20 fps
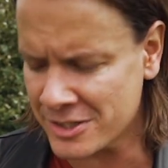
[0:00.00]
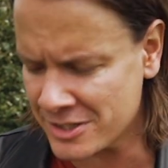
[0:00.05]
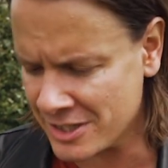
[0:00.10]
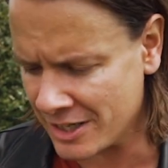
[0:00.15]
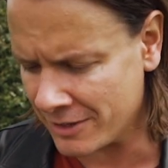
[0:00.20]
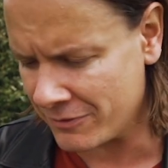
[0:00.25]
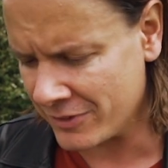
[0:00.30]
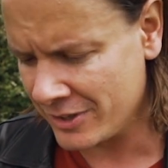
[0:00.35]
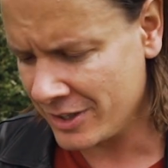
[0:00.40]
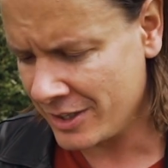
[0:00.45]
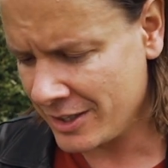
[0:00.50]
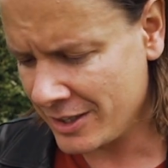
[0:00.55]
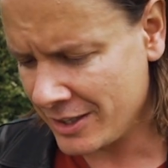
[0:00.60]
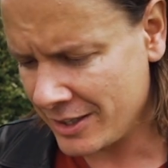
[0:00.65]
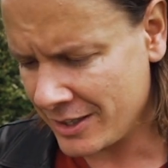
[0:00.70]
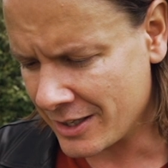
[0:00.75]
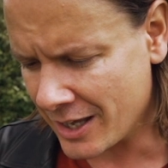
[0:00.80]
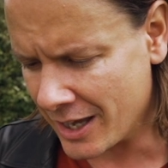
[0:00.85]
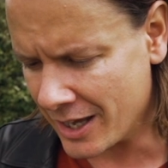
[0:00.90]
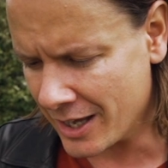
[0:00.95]
Sith
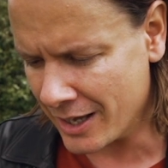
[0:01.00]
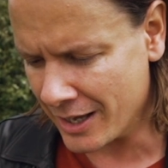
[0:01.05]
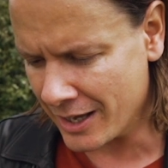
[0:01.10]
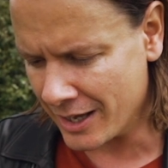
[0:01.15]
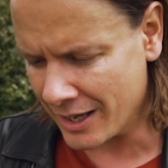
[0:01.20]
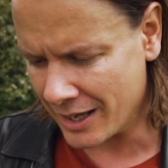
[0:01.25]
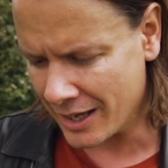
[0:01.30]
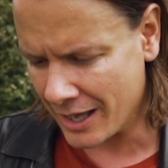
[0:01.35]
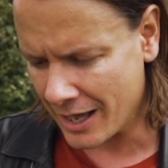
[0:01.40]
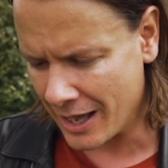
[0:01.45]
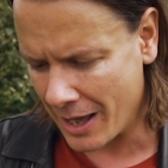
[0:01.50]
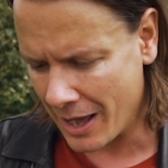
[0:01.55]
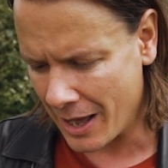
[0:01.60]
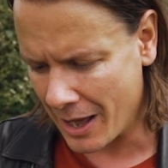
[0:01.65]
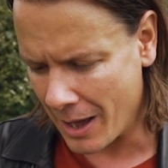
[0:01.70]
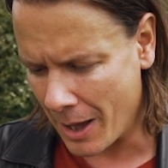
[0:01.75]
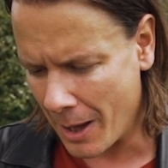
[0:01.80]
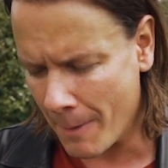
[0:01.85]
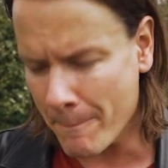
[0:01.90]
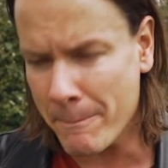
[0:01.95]

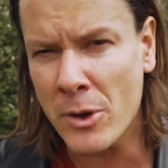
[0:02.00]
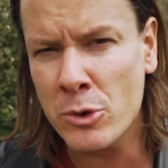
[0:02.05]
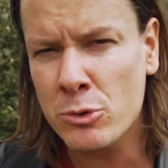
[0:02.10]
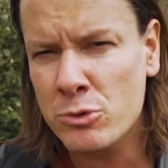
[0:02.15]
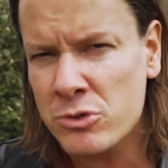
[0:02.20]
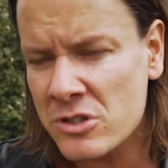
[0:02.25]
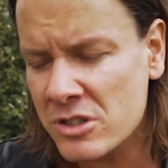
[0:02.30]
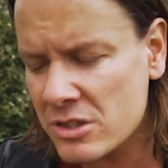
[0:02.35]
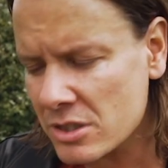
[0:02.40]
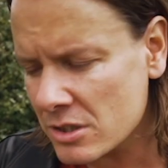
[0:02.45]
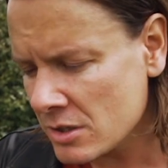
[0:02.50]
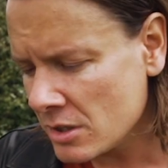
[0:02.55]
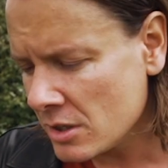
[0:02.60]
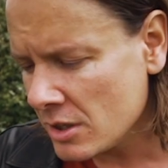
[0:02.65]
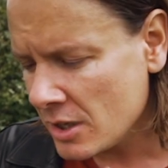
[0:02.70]
a boost.